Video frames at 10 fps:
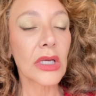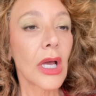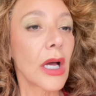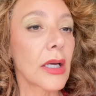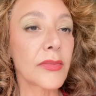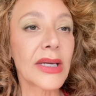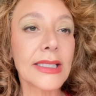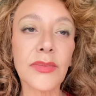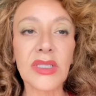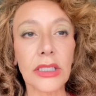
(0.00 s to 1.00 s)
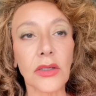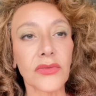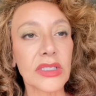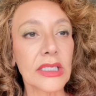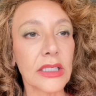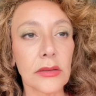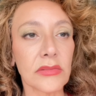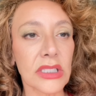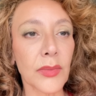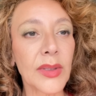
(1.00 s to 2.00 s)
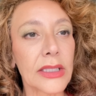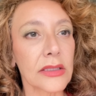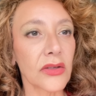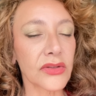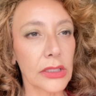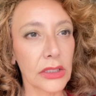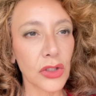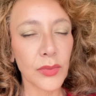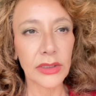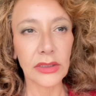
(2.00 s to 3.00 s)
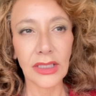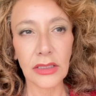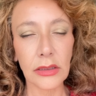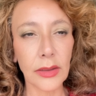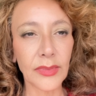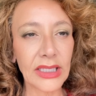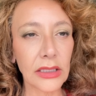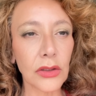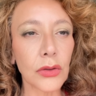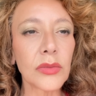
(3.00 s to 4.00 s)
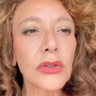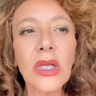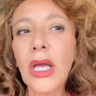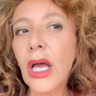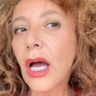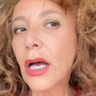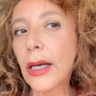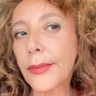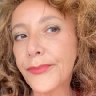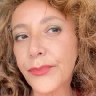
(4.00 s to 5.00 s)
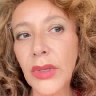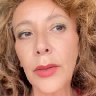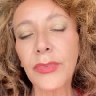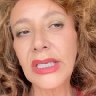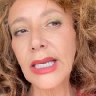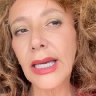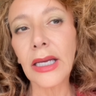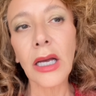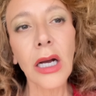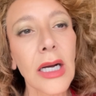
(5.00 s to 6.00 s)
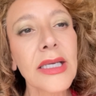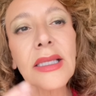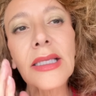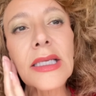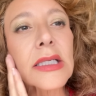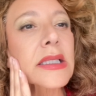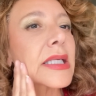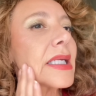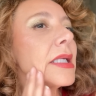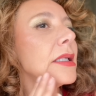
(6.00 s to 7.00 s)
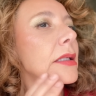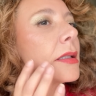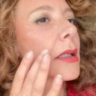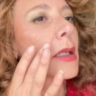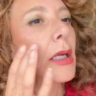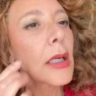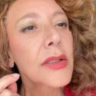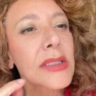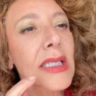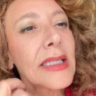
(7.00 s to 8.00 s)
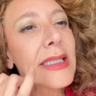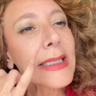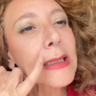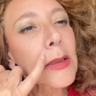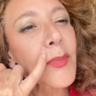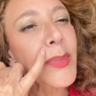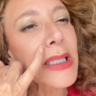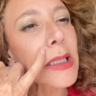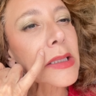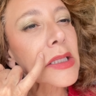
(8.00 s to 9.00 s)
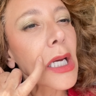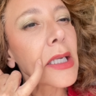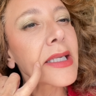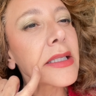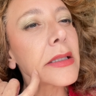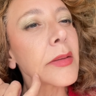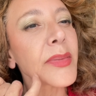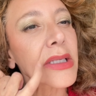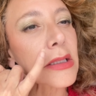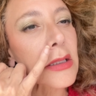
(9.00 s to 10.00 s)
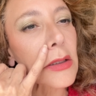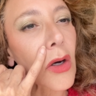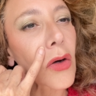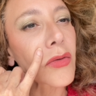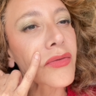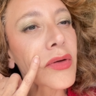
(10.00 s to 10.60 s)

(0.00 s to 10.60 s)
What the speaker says: My lipstick obviously disappeared after lunch, that's completely normal. But yeah, I think there's a little bit, a tiny bit of